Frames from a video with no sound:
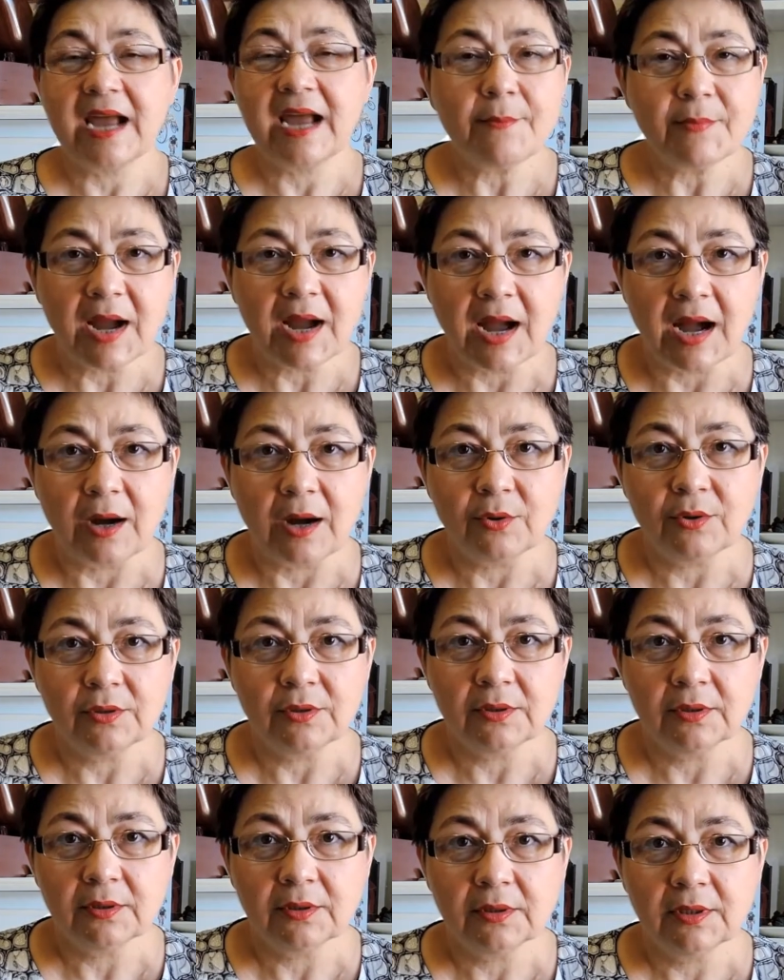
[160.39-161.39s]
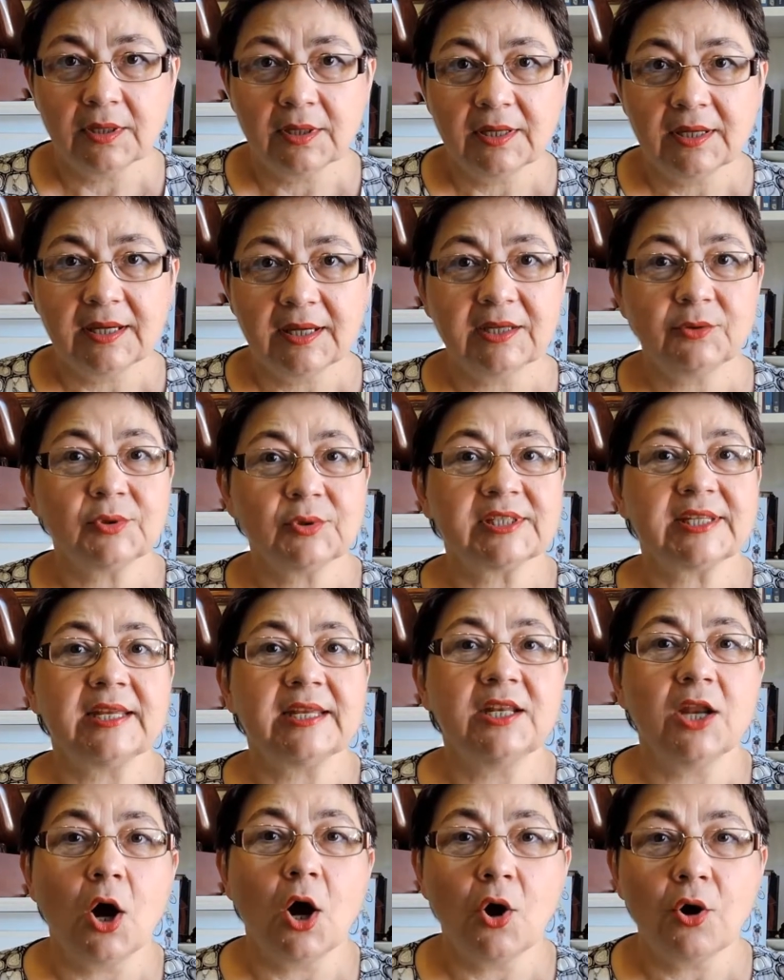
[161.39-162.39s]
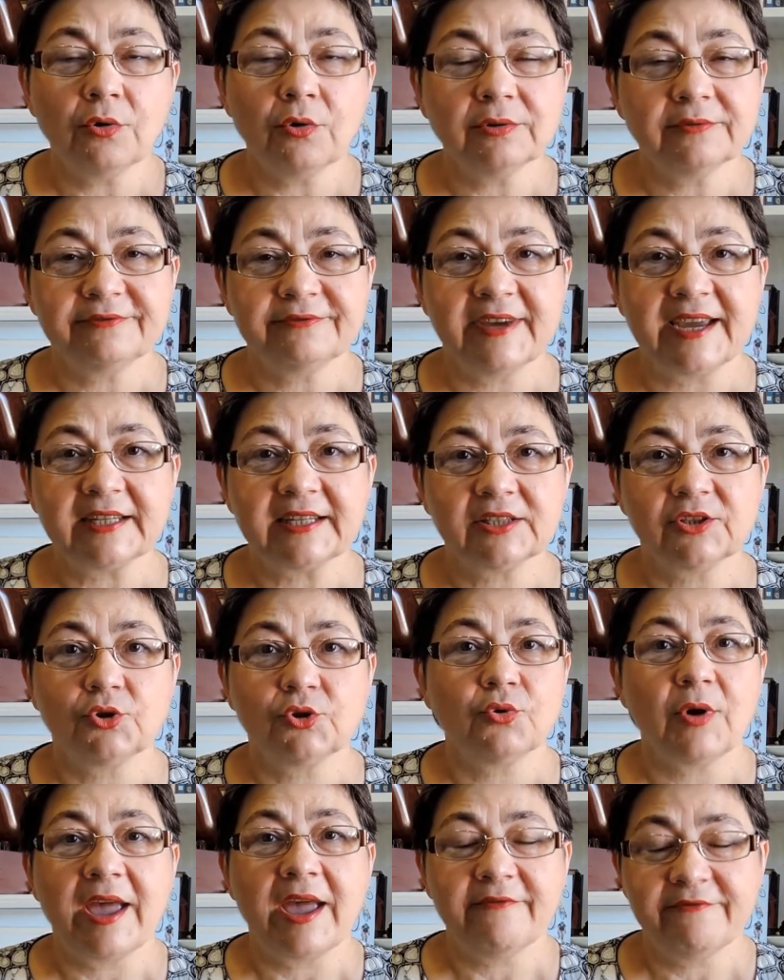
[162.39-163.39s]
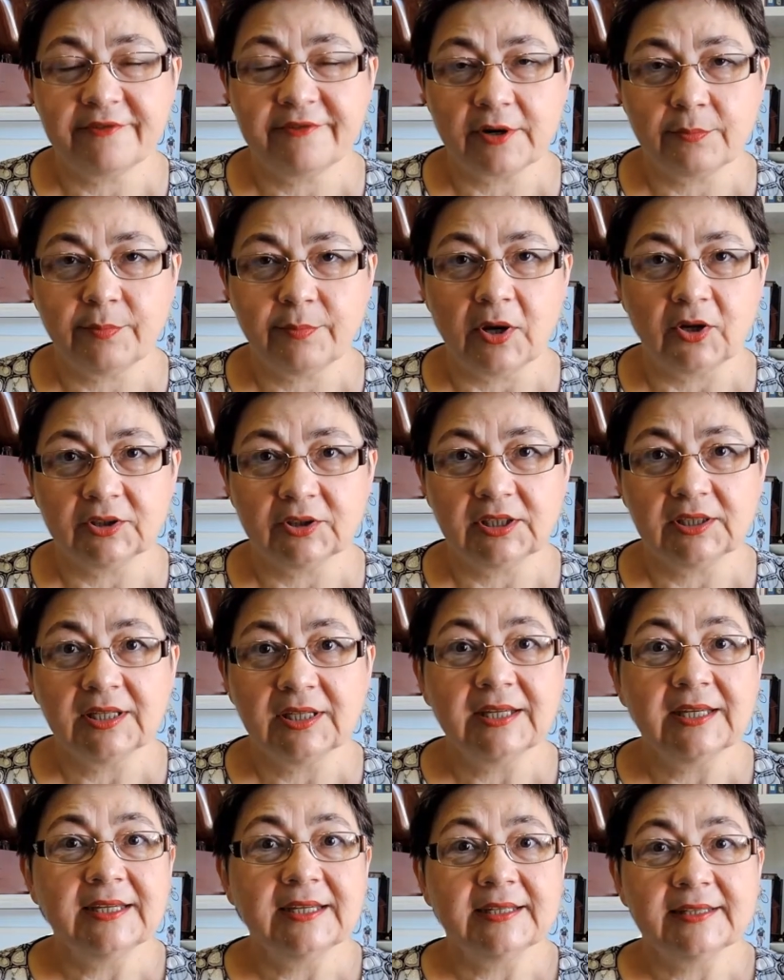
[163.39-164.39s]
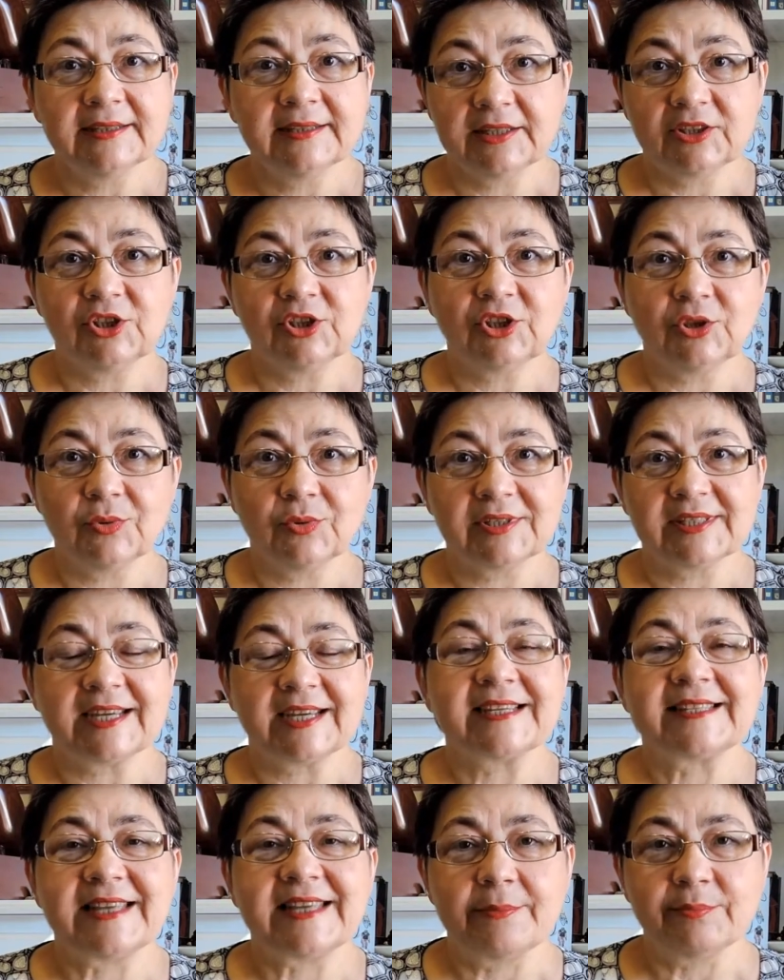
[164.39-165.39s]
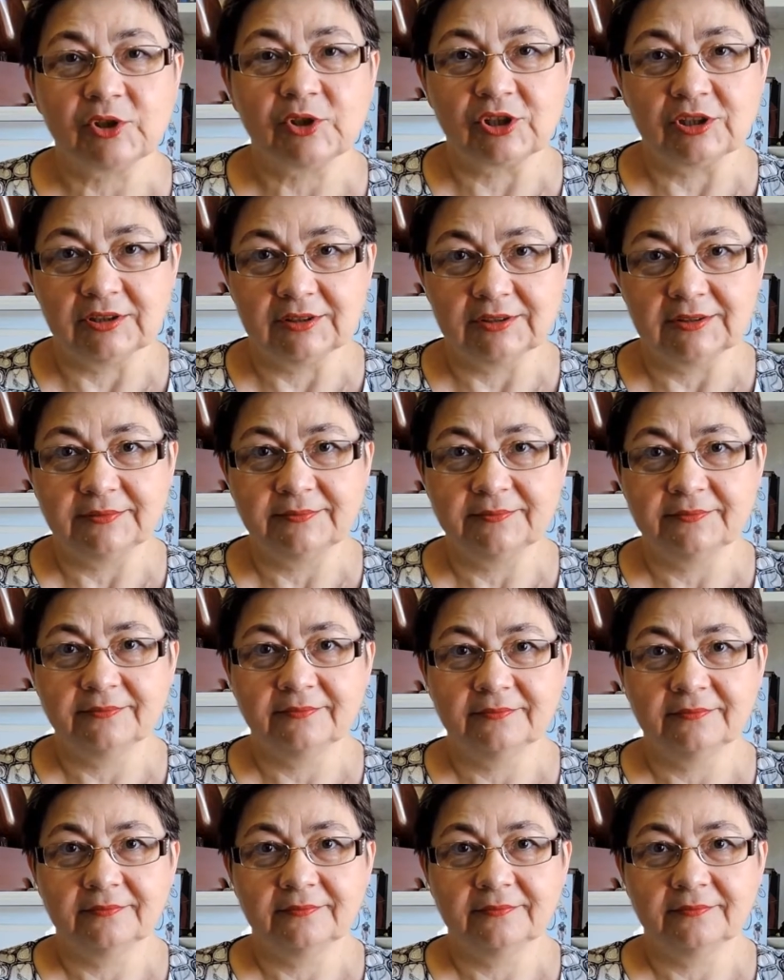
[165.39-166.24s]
Somehow, it was a known fact to everybody that she was exceptional.